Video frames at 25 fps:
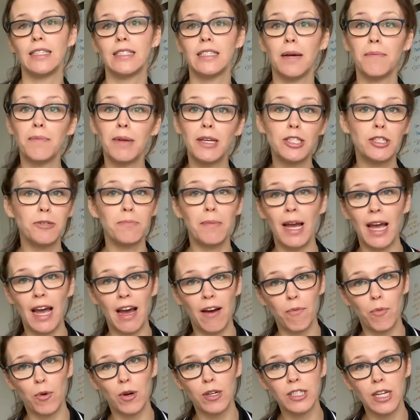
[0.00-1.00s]
Some days you might
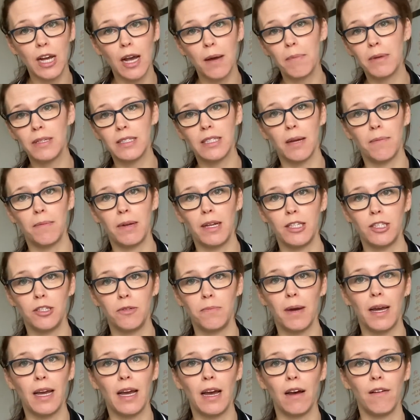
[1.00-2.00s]
have more time and some days you
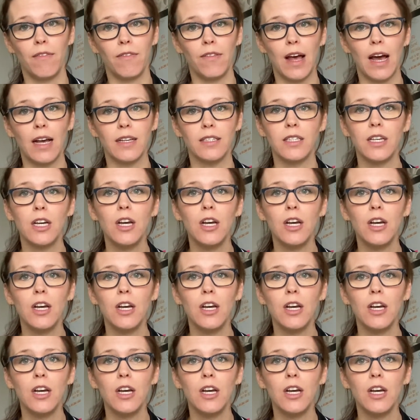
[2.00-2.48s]
might have less.